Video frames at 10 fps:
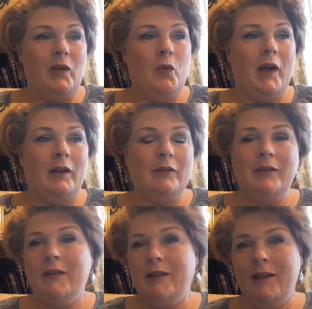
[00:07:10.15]
Well,
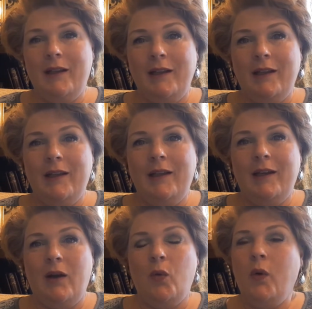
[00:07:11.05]

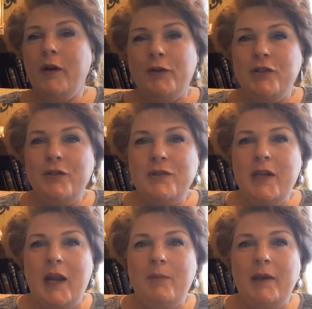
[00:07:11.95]
a one or two is
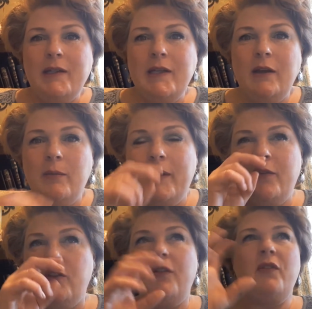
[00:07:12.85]
not a big deal, but
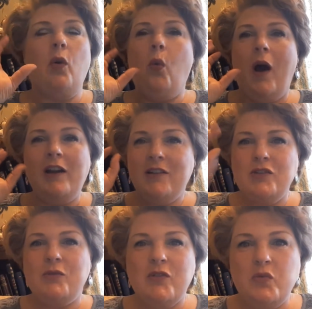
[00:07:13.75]
if you've ever walked
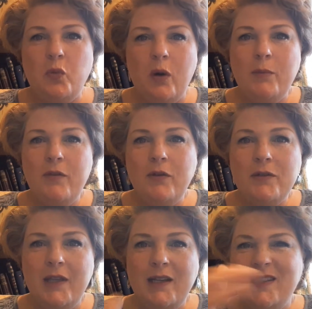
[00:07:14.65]
into a swarm of those
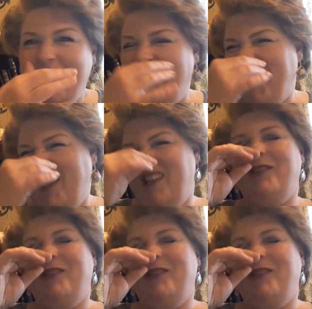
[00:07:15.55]
things, they like get in